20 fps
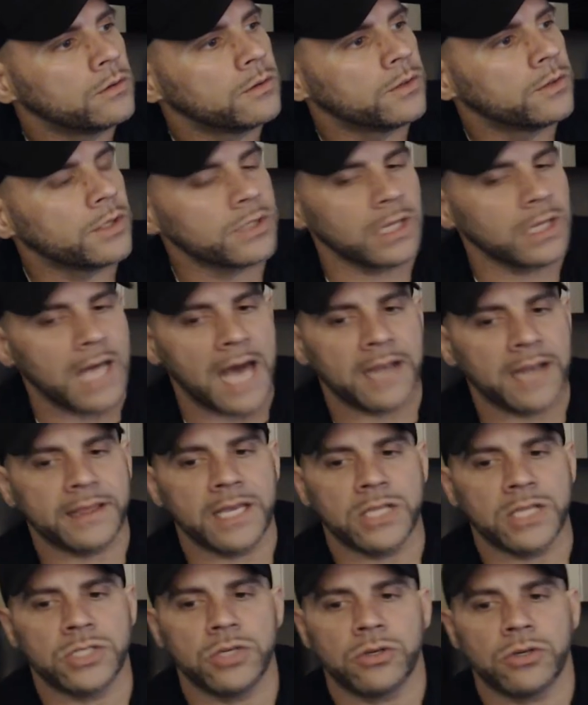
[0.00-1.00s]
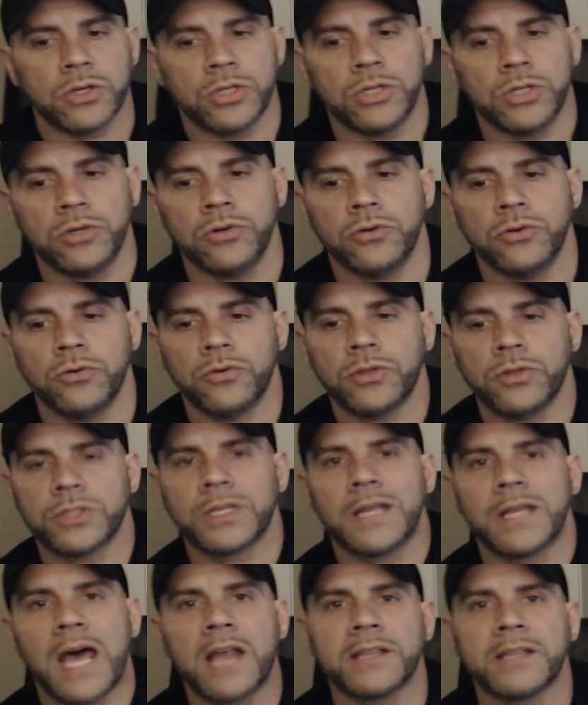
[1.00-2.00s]
There's a lot of things you can do. There's a
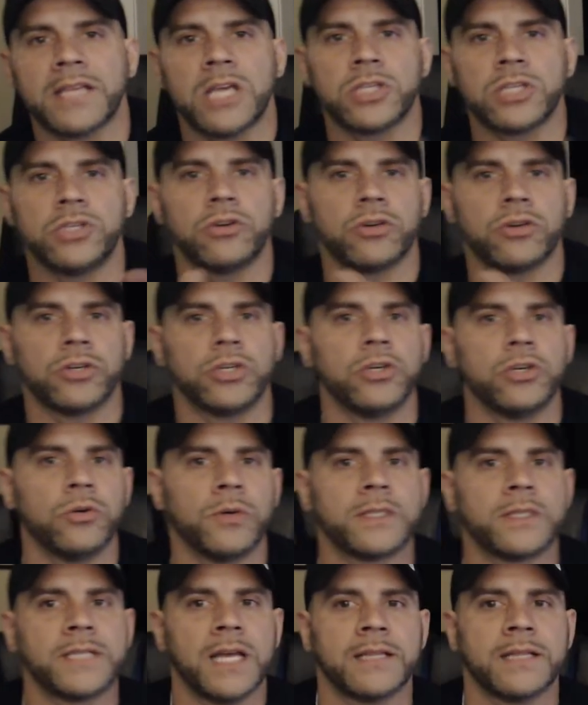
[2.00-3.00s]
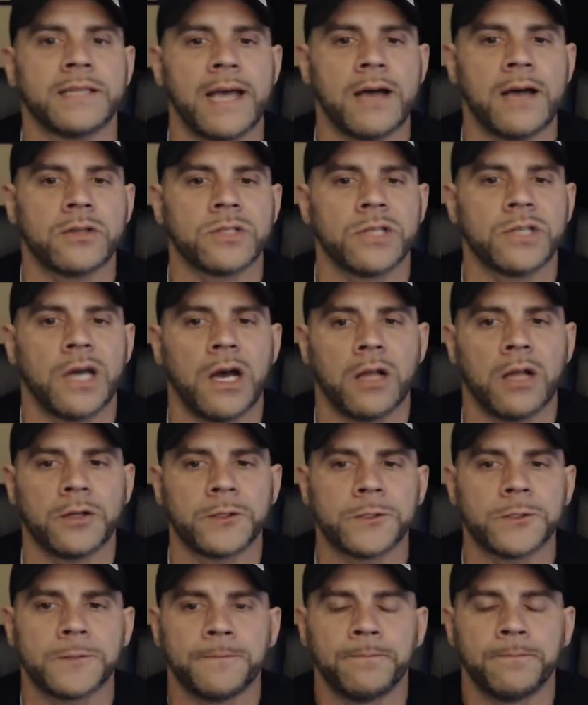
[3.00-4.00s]
lot of things you can do with ten thousand
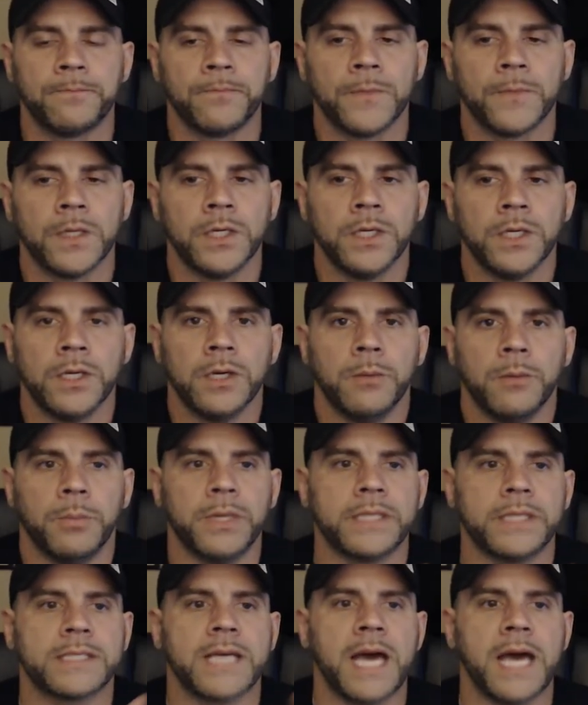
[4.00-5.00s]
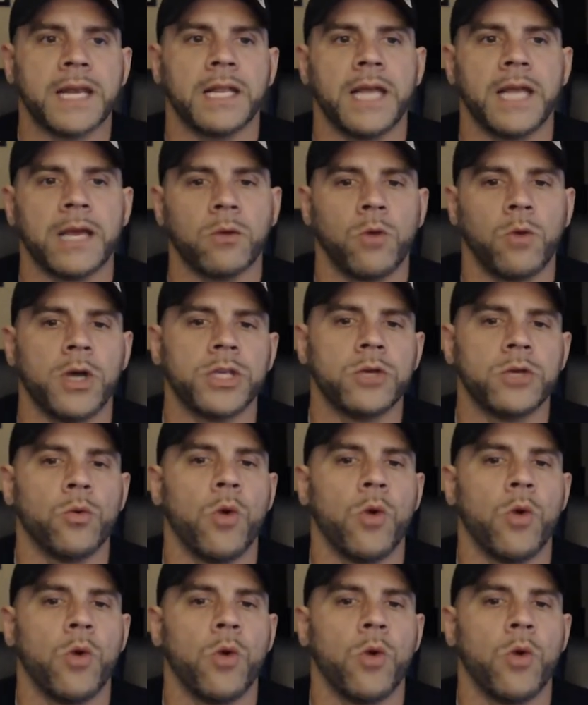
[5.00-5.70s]
dollars, but it's kind of like what you